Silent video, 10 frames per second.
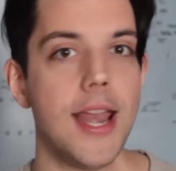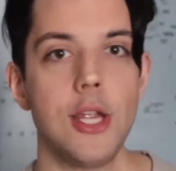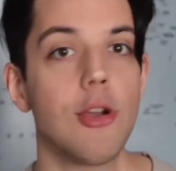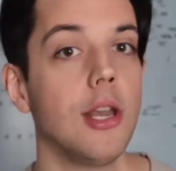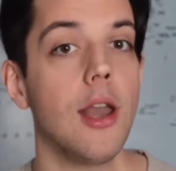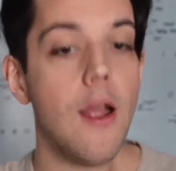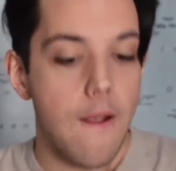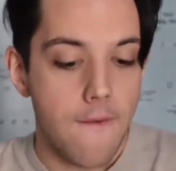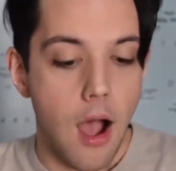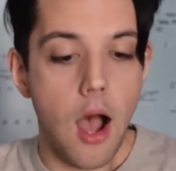And you can
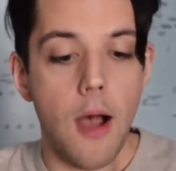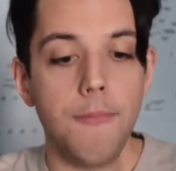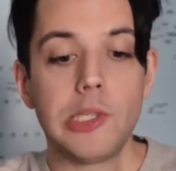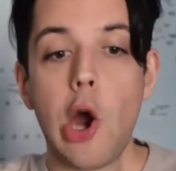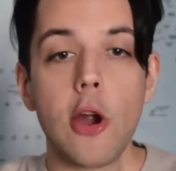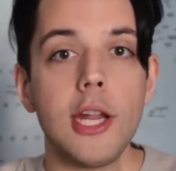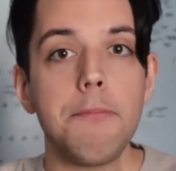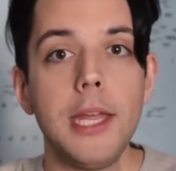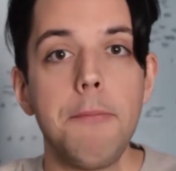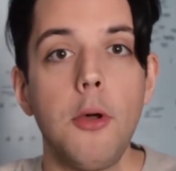
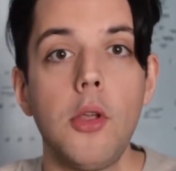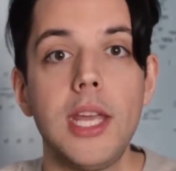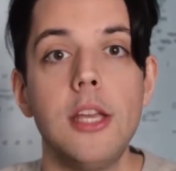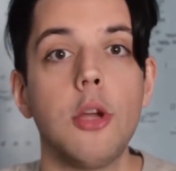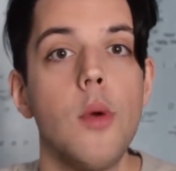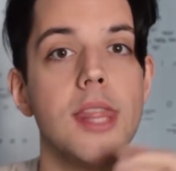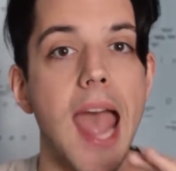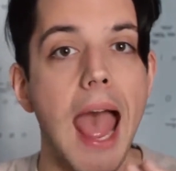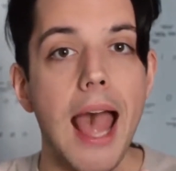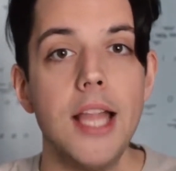target people either with
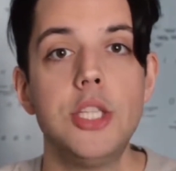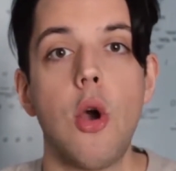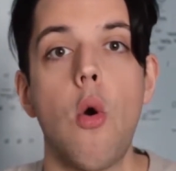ads